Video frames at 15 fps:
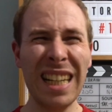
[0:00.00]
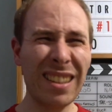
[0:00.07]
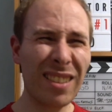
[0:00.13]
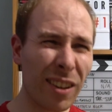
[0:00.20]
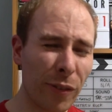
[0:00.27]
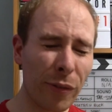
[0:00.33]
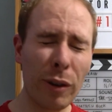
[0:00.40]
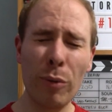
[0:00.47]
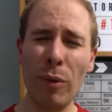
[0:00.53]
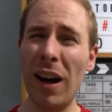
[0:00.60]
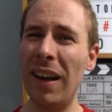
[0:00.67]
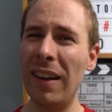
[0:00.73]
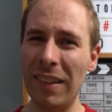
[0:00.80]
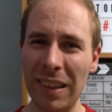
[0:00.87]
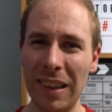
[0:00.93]
does feel
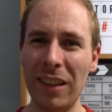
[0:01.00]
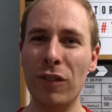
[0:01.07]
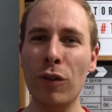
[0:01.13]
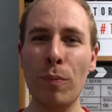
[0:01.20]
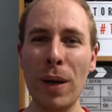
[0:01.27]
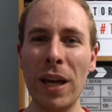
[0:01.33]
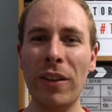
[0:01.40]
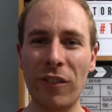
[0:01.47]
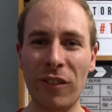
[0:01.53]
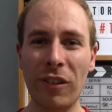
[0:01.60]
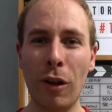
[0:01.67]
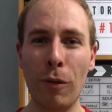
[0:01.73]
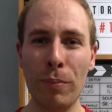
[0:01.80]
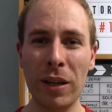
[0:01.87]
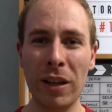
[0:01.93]
a little bit
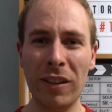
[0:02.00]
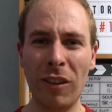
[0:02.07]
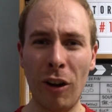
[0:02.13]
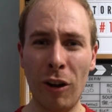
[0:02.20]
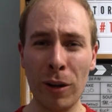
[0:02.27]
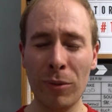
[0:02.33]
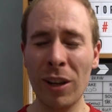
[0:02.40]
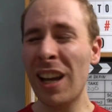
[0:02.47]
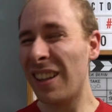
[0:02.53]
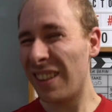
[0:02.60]
sloppy sloppy at times.